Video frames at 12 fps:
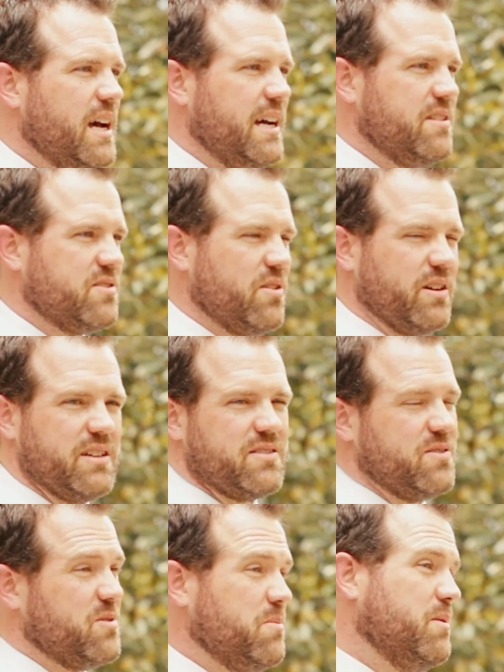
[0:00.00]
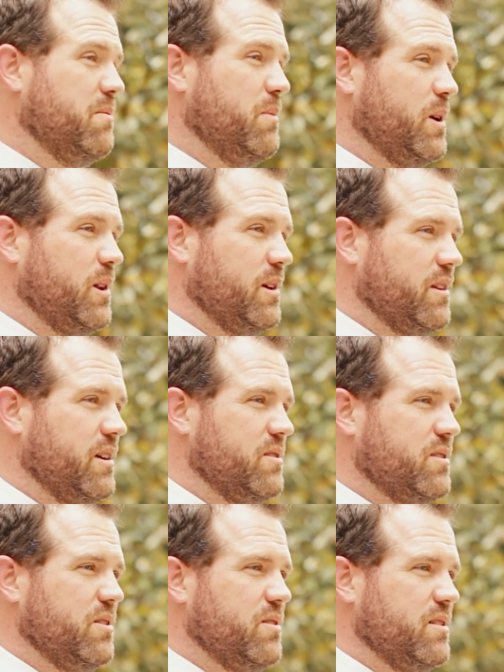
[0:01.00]
And so I guess there's a bit of modeling there
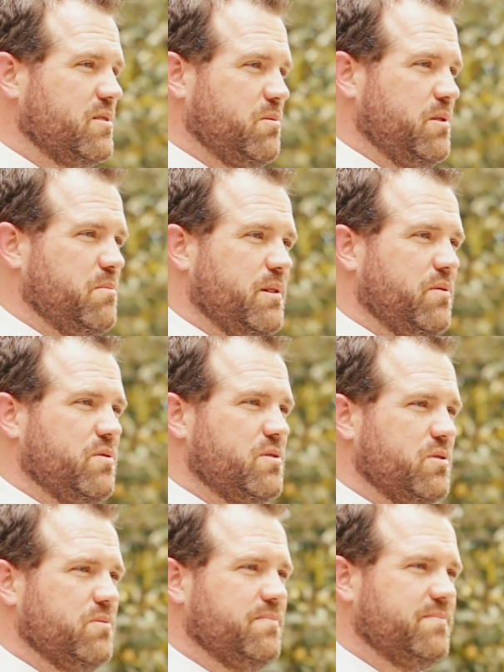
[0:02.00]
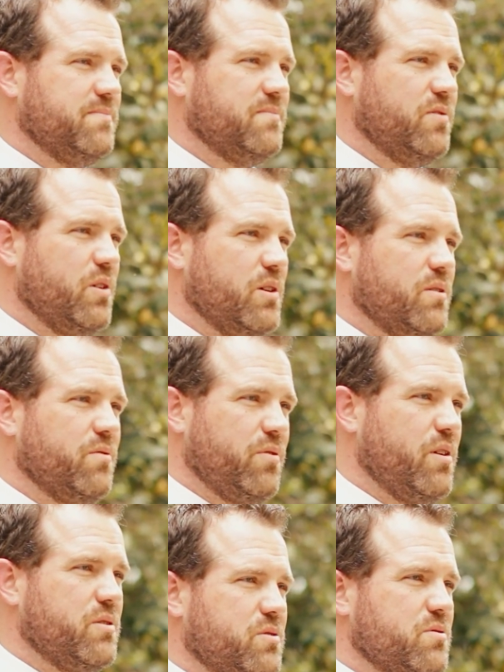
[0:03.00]
too that's really beneficial for our,
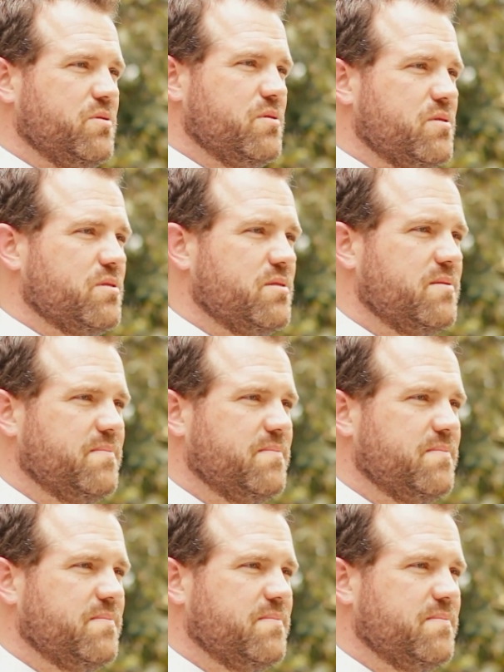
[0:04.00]
for our students.